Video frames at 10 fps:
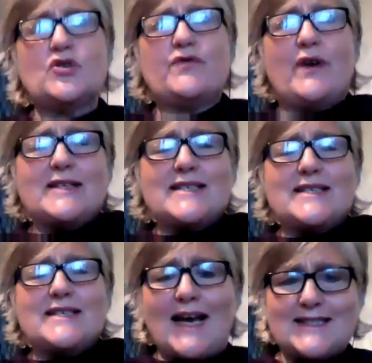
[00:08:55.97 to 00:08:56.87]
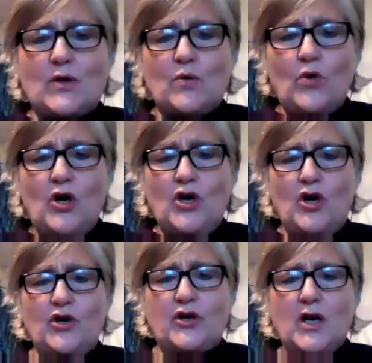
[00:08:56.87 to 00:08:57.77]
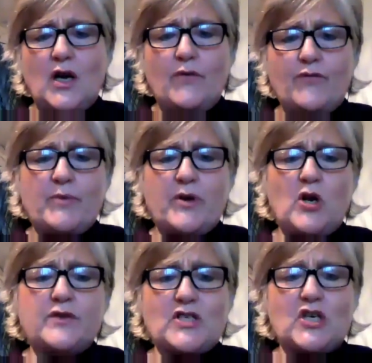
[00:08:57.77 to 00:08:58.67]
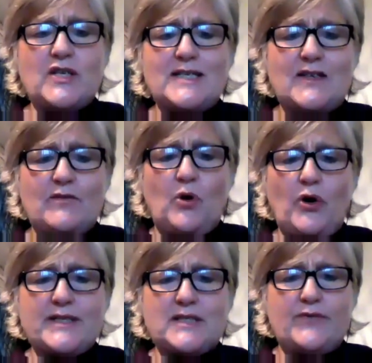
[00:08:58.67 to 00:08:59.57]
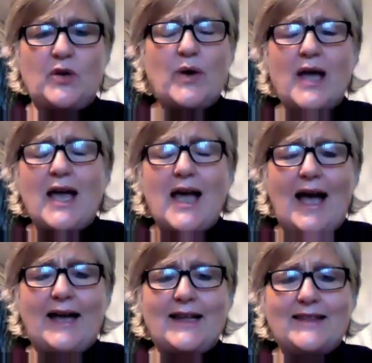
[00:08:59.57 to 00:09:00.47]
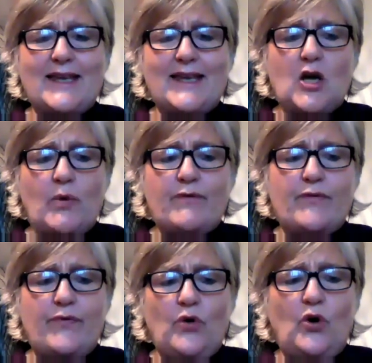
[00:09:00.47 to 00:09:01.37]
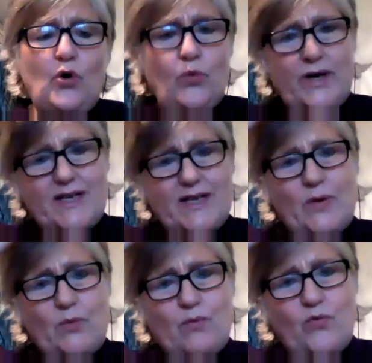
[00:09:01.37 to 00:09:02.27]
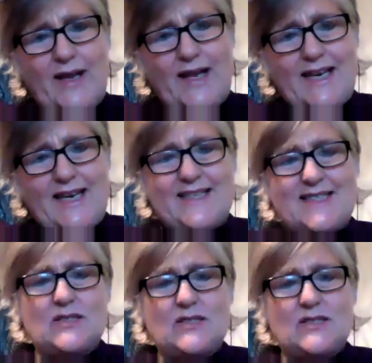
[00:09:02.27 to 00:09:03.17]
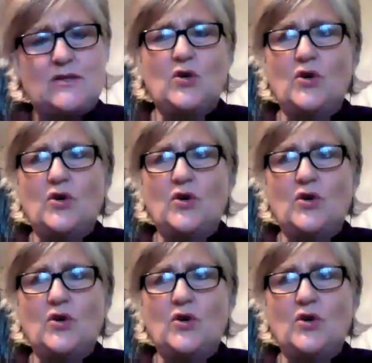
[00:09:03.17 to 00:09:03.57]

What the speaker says: such fantastic work from an alternative point of view. And I think going forward, we really need some